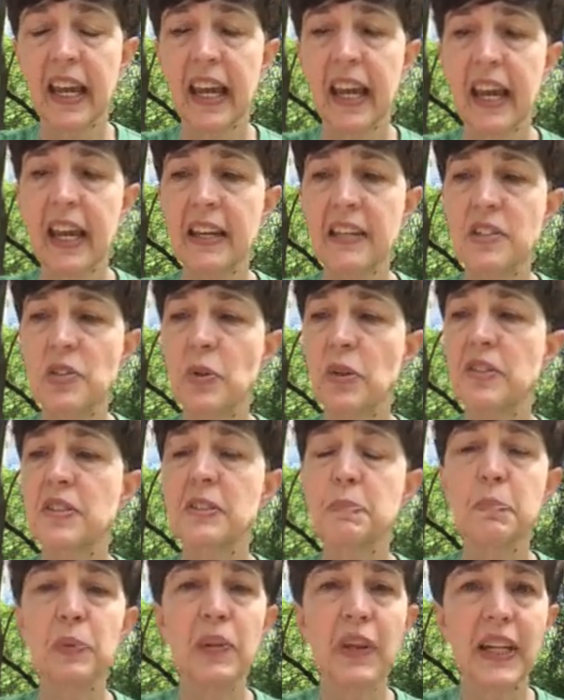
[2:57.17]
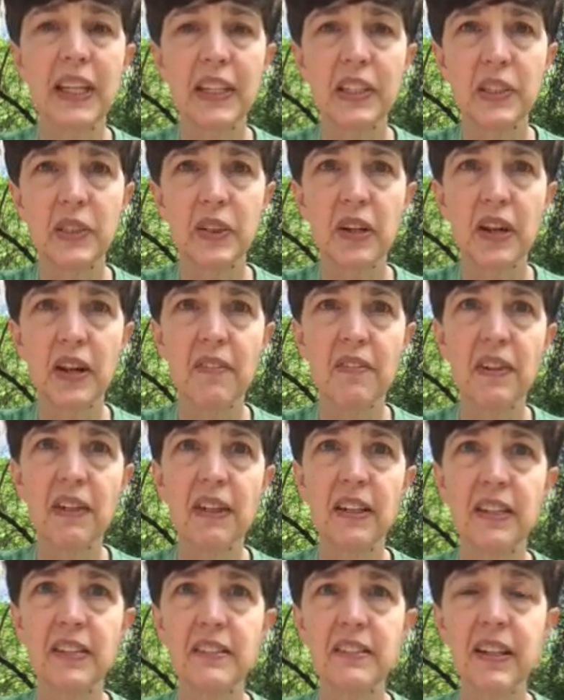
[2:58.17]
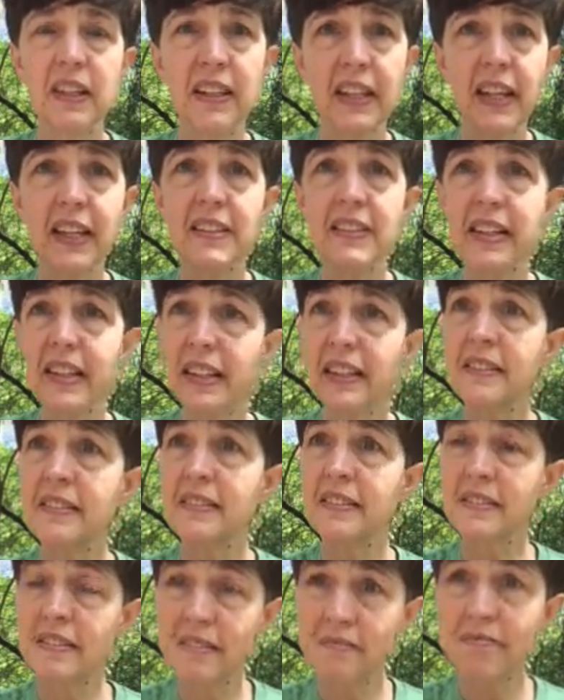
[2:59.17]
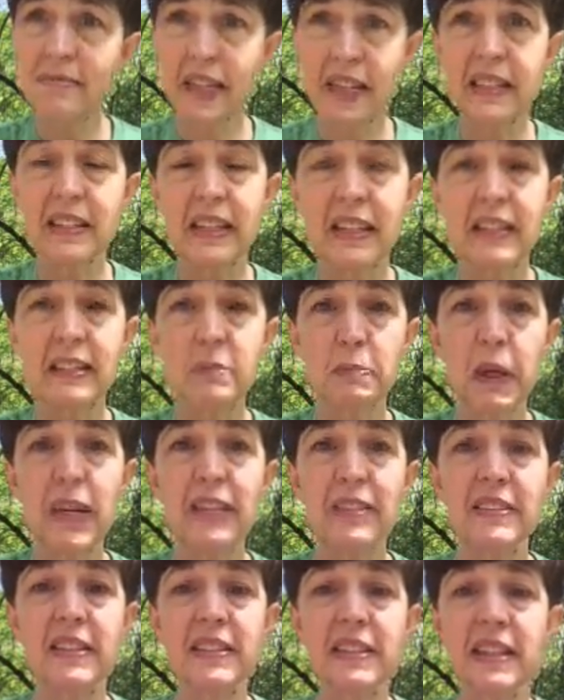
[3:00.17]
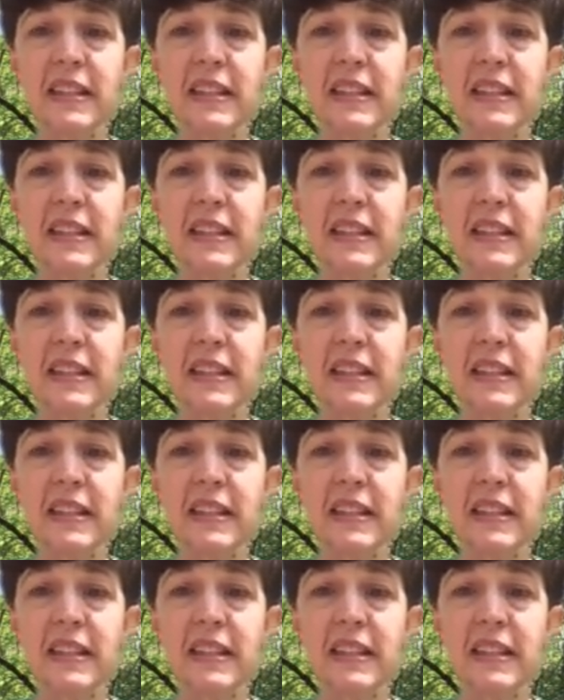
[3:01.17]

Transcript: and to explain your evidence, and that takes space, that